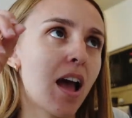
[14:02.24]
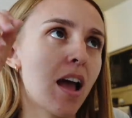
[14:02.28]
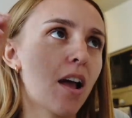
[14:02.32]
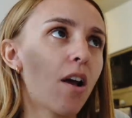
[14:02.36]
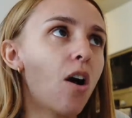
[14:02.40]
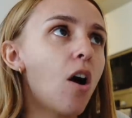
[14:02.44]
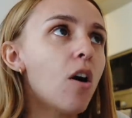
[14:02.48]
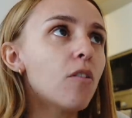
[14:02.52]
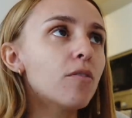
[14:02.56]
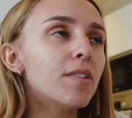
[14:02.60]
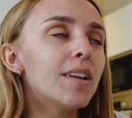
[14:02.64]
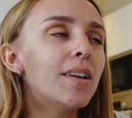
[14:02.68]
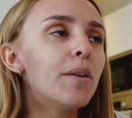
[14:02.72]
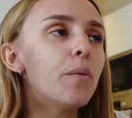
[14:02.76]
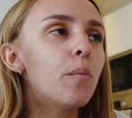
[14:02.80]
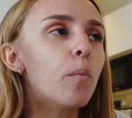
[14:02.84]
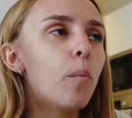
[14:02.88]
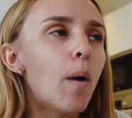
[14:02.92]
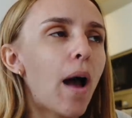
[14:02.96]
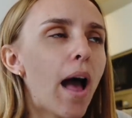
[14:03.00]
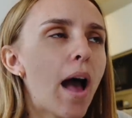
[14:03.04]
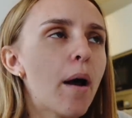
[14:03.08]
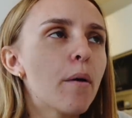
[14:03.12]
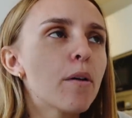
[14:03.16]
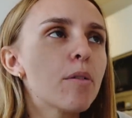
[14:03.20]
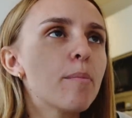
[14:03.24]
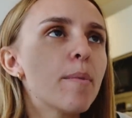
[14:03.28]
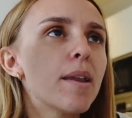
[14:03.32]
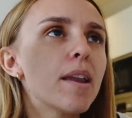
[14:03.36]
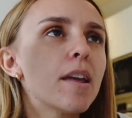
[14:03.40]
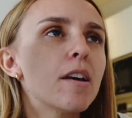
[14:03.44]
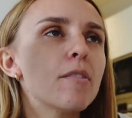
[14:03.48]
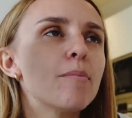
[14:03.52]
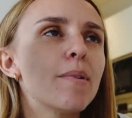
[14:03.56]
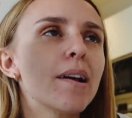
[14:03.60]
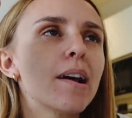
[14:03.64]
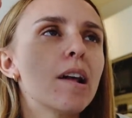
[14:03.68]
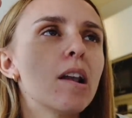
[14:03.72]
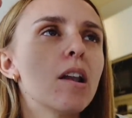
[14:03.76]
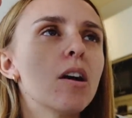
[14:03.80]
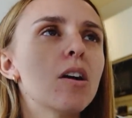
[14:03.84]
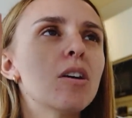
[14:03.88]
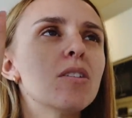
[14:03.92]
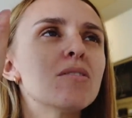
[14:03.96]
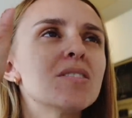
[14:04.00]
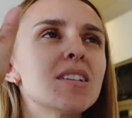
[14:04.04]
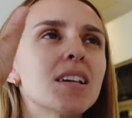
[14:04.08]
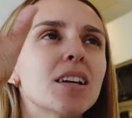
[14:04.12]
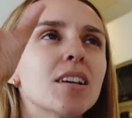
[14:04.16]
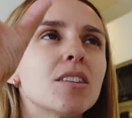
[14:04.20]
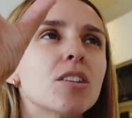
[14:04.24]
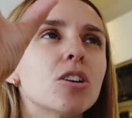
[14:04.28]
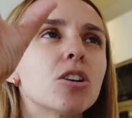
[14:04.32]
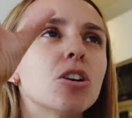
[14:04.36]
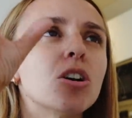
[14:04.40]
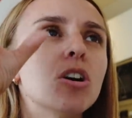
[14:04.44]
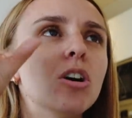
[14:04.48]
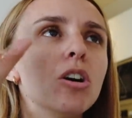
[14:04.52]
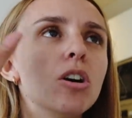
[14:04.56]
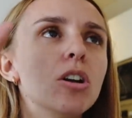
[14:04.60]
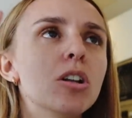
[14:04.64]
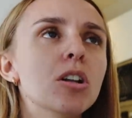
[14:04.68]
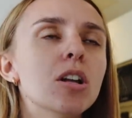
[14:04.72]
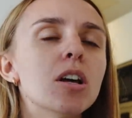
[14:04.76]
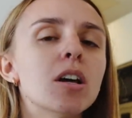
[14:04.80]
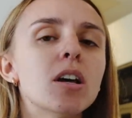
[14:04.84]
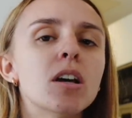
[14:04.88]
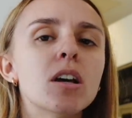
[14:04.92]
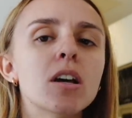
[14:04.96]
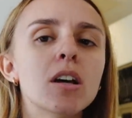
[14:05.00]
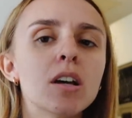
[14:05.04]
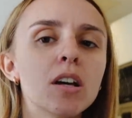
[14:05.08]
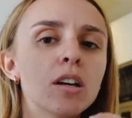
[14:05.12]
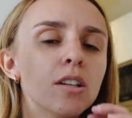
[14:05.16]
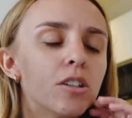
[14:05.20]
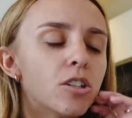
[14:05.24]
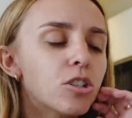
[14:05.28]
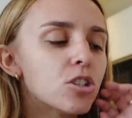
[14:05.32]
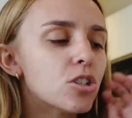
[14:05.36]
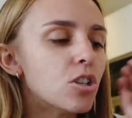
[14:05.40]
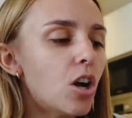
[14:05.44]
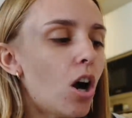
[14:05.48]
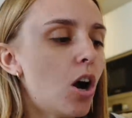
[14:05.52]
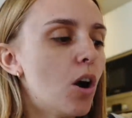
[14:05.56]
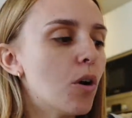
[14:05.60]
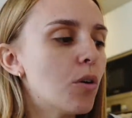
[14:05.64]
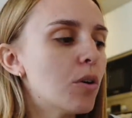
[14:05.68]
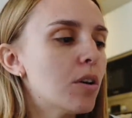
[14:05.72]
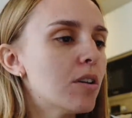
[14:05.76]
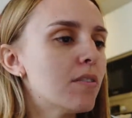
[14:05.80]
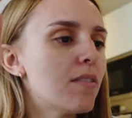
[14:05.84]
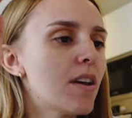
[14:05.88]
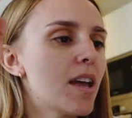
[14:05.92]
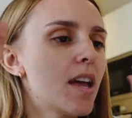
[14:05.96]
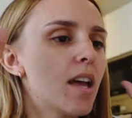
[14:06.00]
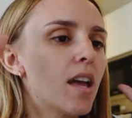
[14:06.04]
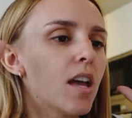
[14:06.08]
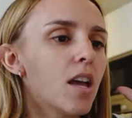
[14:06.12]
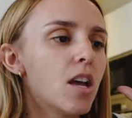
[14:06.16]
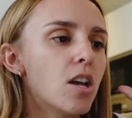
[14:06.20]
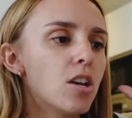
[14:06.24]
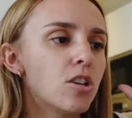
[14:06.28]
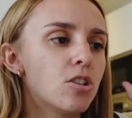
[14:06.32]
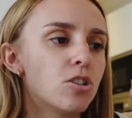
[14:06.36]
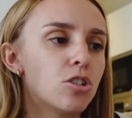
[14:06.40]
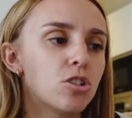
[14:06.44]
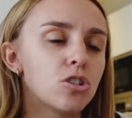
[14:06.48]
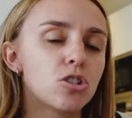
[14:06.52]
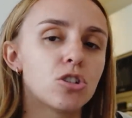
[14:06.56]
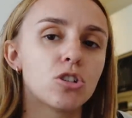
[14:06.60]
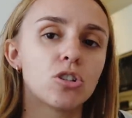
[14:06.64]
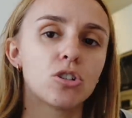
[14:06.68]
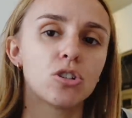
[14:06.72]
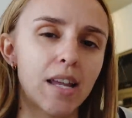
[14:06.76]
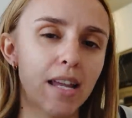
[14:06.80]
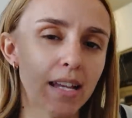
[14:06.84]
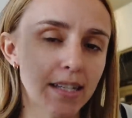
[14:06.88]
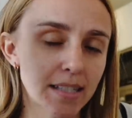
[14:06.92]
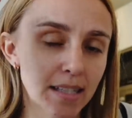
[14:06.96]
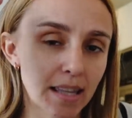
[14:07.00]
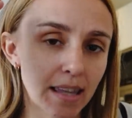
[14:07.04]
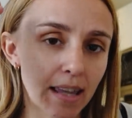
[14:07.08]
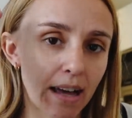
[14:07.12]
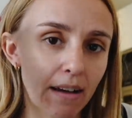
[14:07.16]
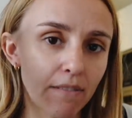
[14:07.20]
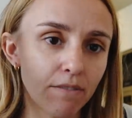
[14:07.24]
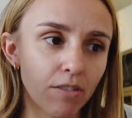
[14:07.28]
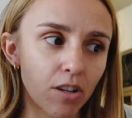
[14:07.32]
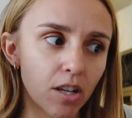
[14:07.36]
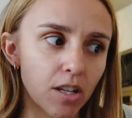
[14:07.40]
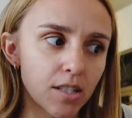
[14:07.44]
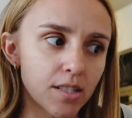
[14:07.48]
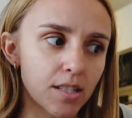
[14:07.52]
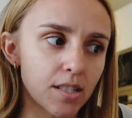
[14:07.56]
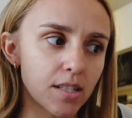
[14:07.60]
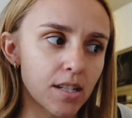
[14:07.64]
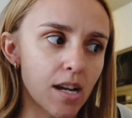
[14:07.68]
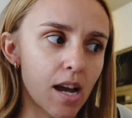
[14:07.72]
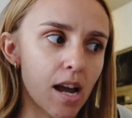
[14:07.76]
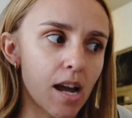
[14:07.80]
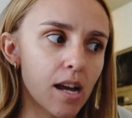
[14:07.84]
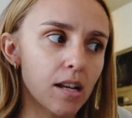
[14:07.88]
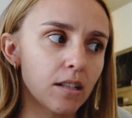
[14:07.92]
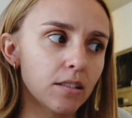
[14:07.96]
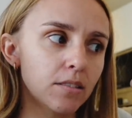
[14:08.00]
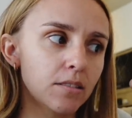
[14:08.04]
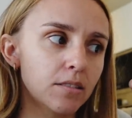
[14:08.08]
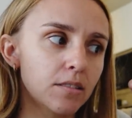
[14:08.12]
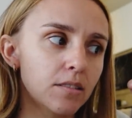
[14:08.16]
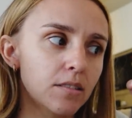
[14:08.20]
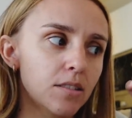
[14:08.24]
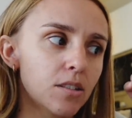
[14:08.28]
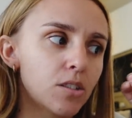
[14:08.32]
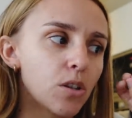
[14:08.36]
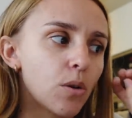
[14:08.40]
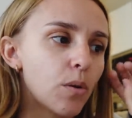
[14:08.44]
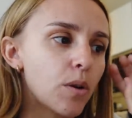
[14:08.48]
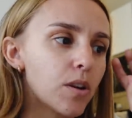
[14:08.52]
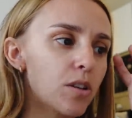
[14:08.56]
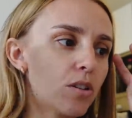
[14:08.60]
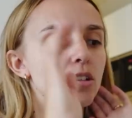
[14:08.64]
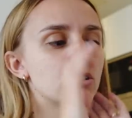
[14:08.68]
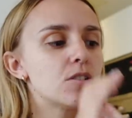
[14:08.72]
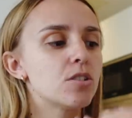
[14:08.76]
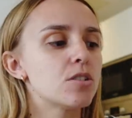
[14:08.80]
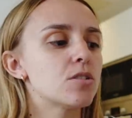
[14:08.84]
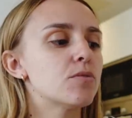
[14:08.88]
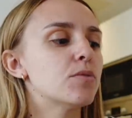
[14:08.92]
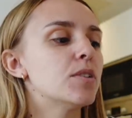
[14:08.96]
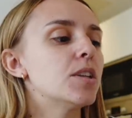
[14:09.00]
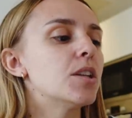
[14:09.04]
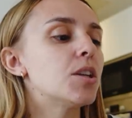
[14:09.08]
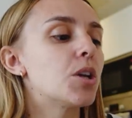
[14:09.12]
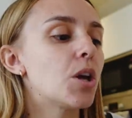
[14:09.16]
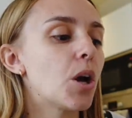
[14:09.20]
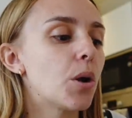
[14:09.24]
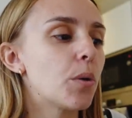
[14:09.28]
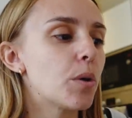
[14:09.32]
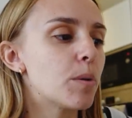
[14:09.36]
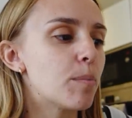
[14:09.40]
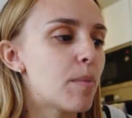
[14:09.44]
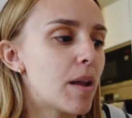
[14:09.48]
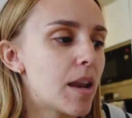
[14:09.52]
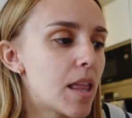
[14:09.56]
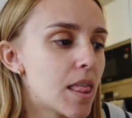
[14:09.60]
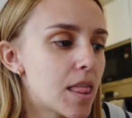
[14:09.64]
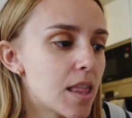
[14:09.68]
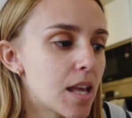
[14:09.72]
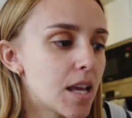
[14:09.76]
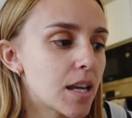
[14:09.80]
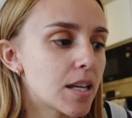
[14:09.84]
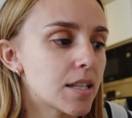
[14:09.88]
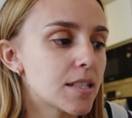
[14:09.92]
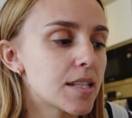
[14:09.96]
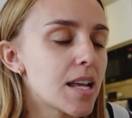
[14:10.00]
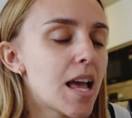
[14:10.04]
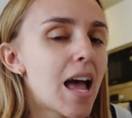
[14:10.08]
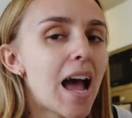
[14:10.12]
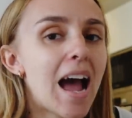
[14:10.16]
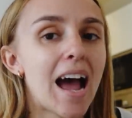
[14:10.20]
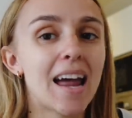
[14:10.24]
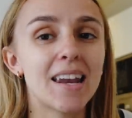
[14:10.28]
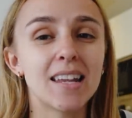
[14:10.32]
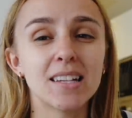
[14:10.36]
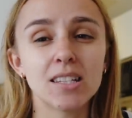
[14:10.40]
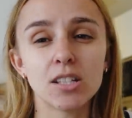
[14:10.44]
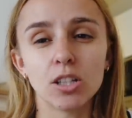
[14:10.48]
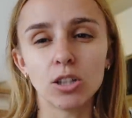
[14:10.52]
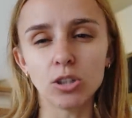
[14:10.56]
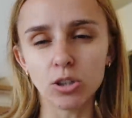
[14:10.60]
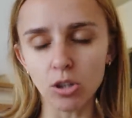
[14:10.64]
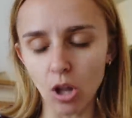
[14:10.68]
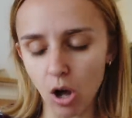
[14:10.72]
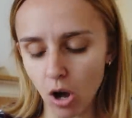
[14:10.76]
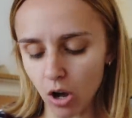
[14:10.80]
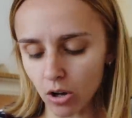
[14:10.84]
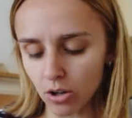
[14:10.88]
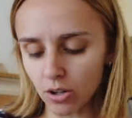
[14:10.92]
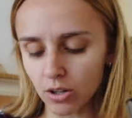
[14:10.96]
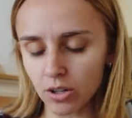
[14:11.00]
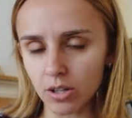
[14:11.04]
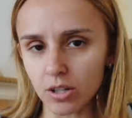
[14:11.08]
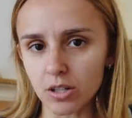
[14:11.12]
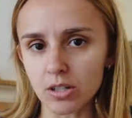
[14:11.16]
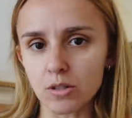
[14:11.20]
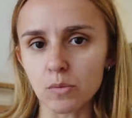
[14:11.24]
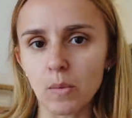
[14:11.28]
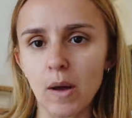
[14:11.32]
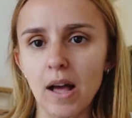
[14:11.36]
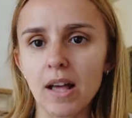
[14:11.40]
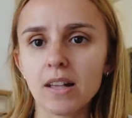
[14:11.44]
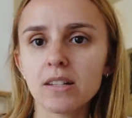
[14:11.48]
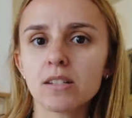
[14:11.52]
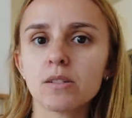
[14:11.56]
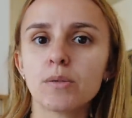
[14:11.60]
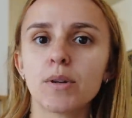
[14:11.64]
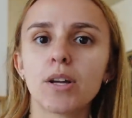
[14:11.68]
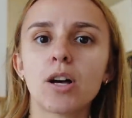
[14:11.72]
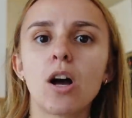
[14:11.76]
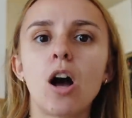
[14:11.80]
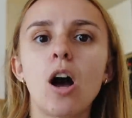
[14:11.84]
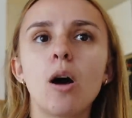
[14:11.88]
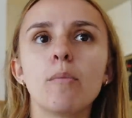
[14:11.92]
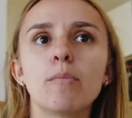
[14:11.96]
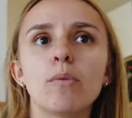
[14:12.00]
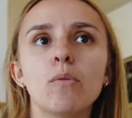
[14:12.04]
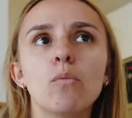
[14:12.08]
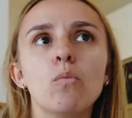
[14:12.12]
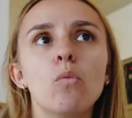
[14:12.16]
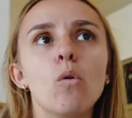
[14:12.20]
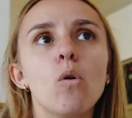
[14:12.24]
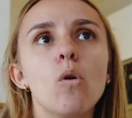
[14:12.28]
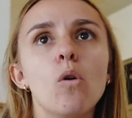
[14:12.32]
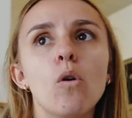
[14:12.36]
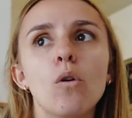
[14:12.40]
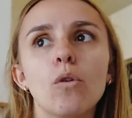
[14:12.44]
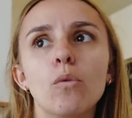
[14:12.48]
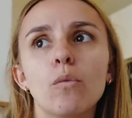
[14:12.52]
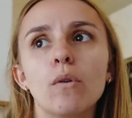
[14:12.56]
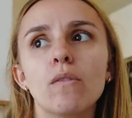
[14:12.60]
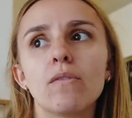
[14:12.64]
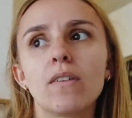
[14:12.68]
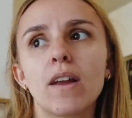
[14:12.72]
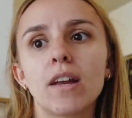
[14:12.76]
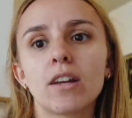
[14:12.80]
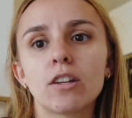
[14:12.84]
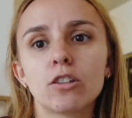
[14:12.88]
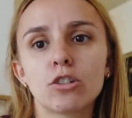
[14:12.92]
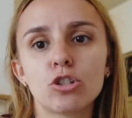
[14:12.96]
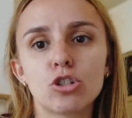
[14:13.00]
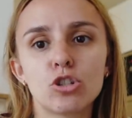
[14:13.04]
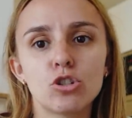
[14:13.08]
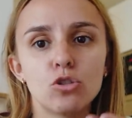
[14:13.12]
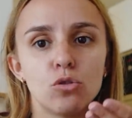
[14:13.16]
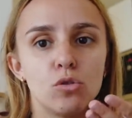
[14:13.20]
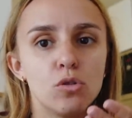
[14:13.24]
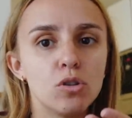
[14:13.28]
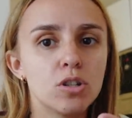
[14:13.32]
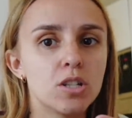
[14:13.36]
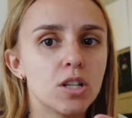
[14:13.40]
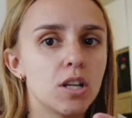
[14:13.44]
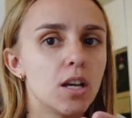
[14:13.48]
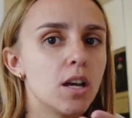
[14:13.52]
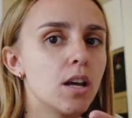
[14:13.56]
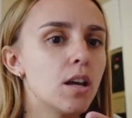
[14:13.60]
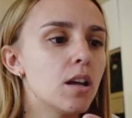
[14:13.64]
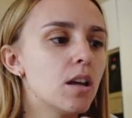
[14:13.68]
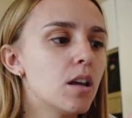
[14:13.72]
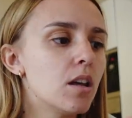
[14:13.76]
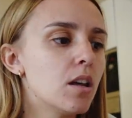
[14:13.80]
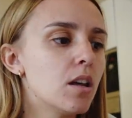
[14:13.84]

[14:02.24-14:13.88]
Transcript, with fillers: I can't really wear with many of my clothes. Like the color, the tone of it just isn't that versatile. So it doesn't really go with many things. And it's long as well, so it can't be worn with like shorter